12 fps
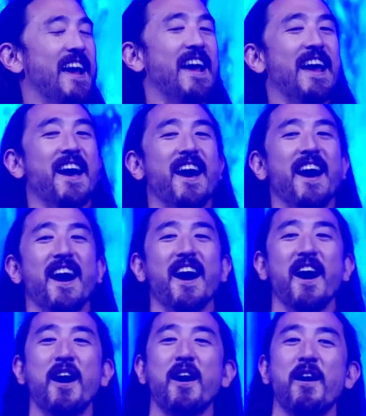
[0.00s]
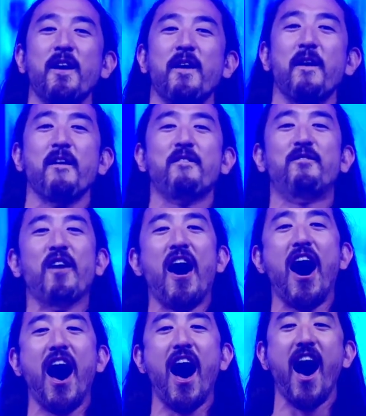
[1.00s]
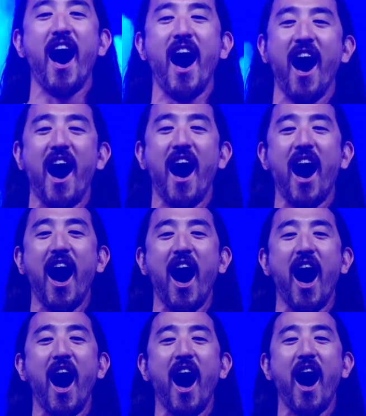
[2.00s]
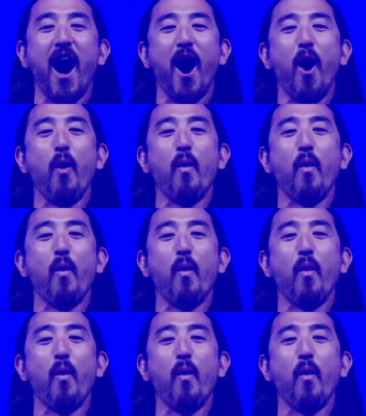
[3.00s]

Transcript: Steve Aoki remixed My Heart Will Go On. Want to know the most